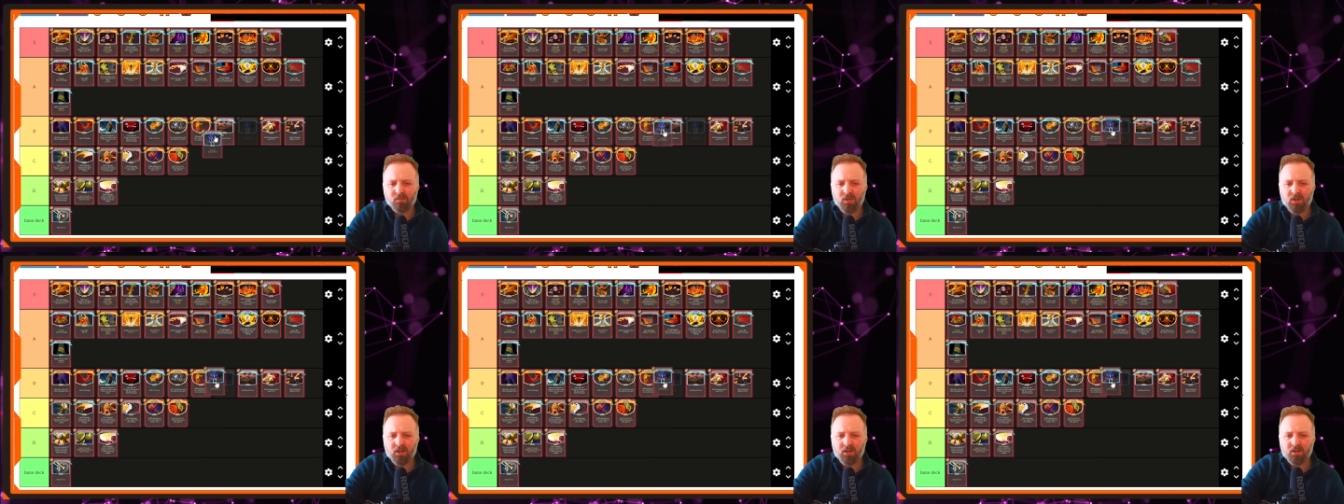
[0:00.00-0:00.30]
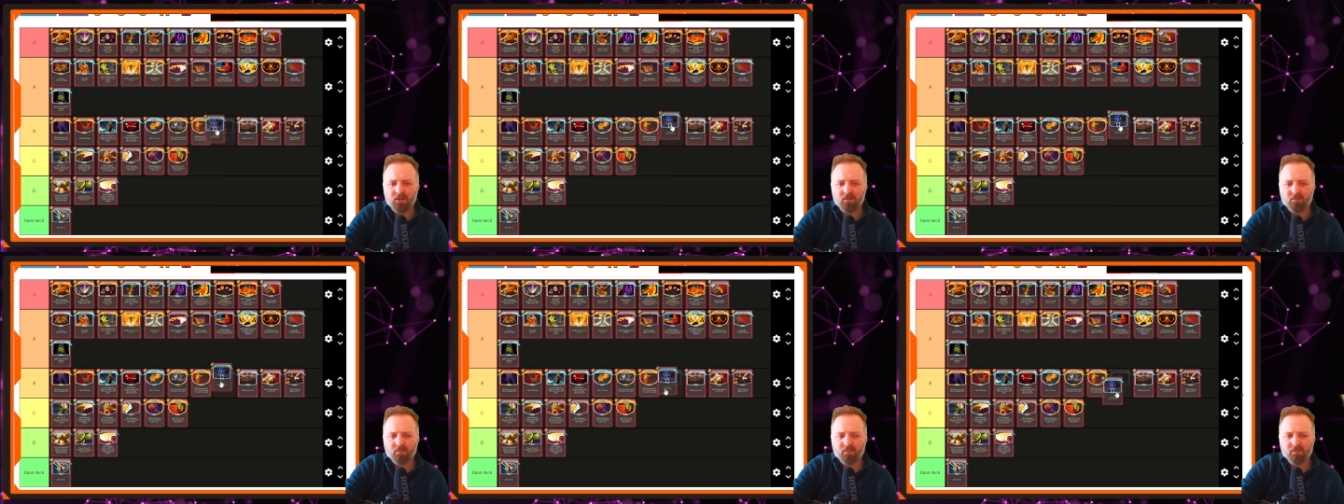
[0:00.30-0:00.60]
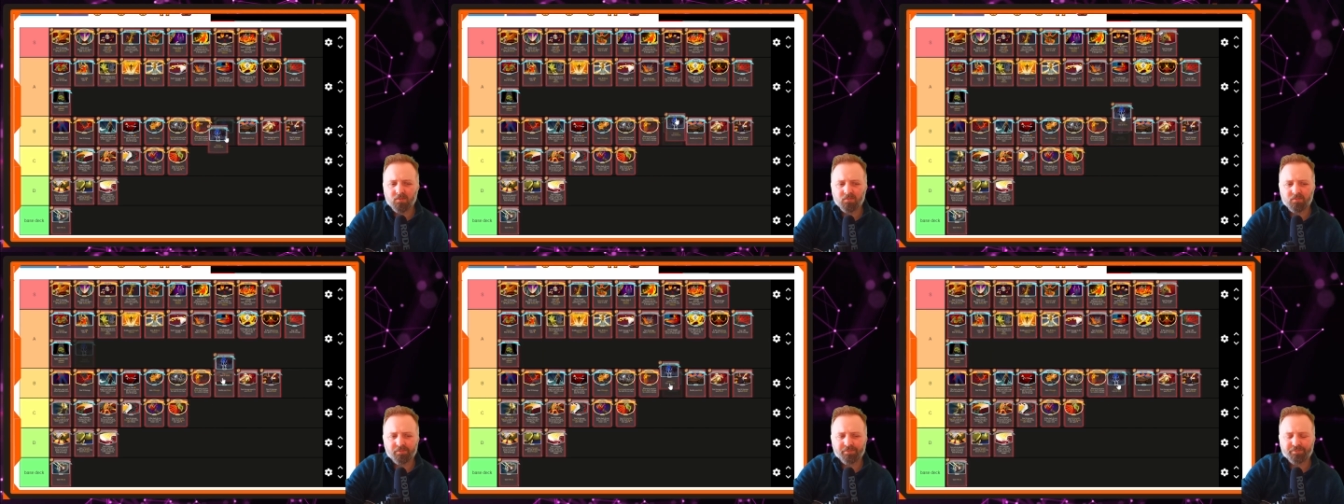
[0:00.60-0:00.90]
I
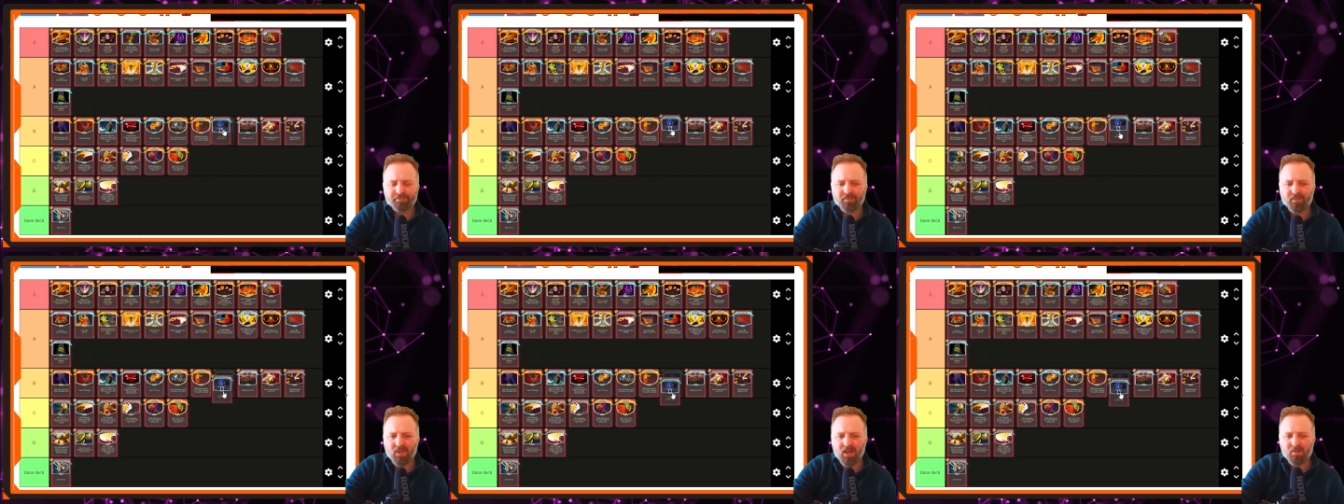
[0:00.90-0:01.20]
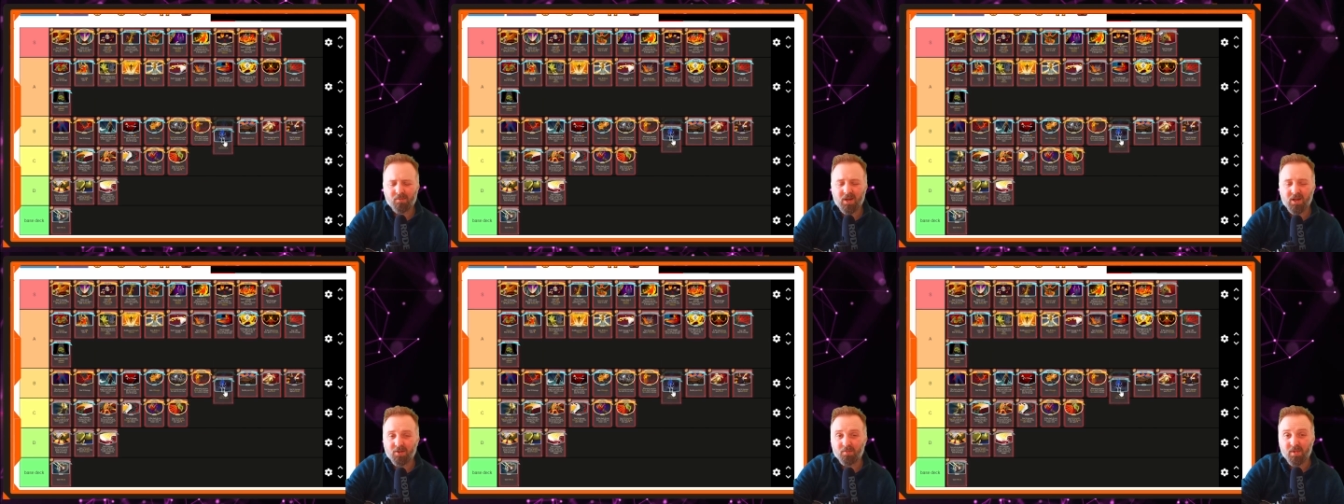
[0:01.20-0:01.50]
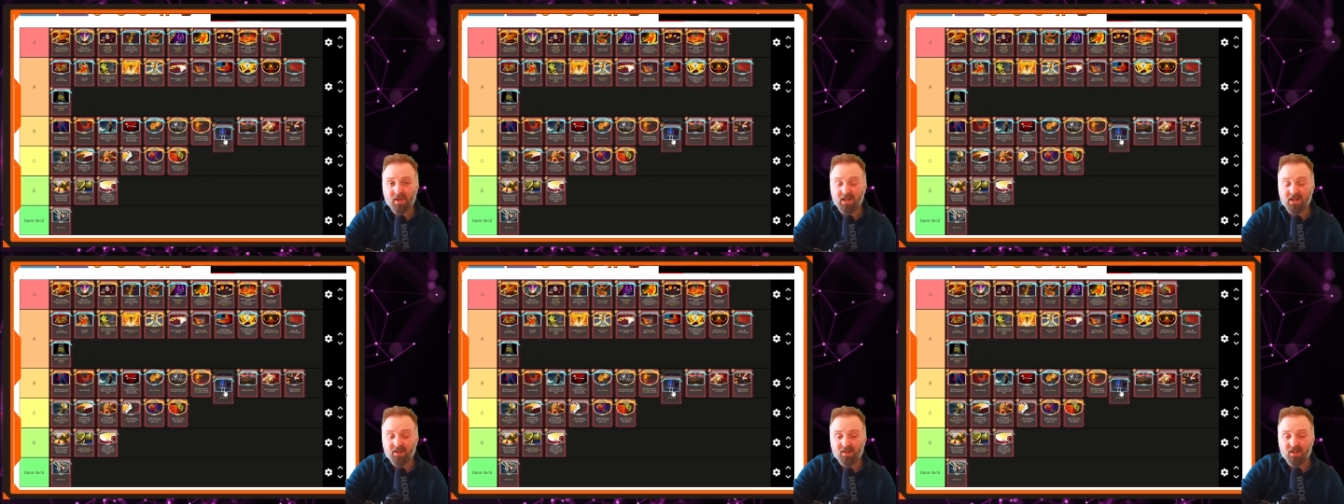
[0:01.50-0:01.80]
might just
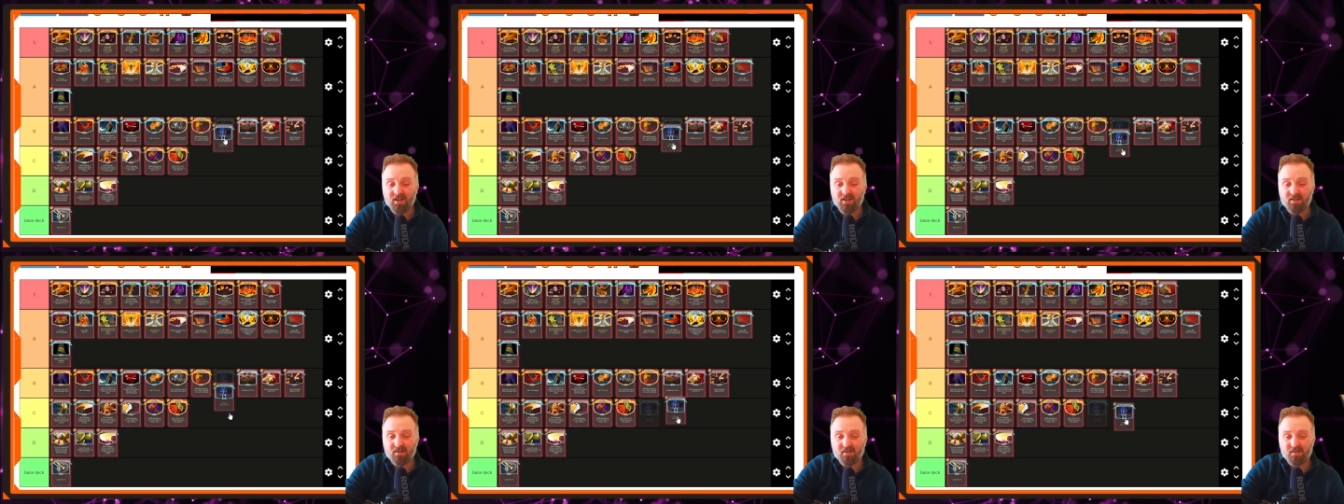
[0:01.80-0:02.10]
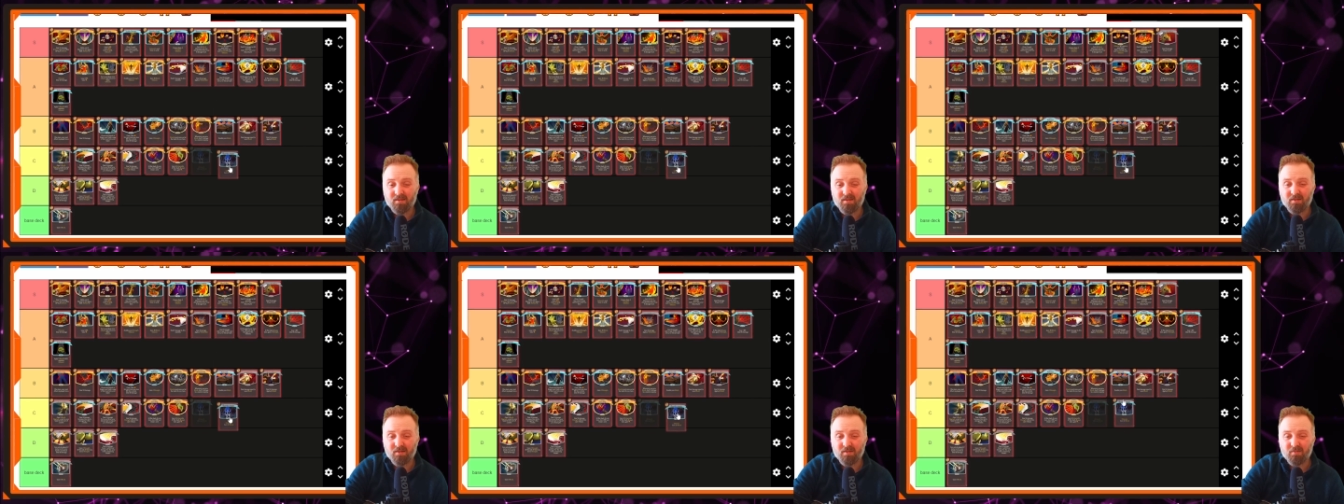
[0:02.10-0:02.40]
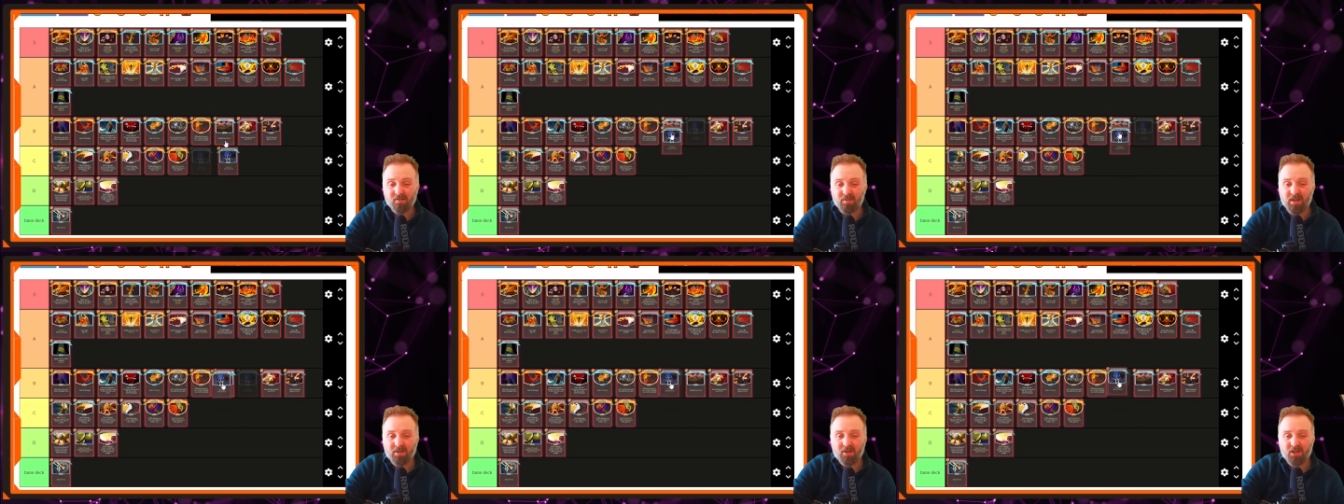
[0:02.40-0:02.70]

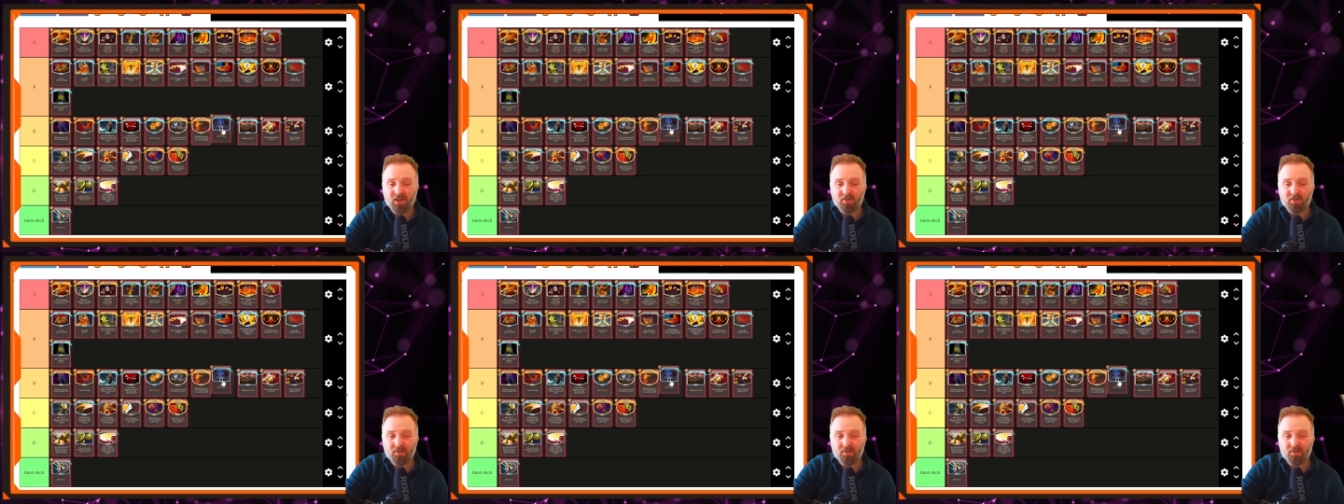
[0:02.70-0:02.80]
tempted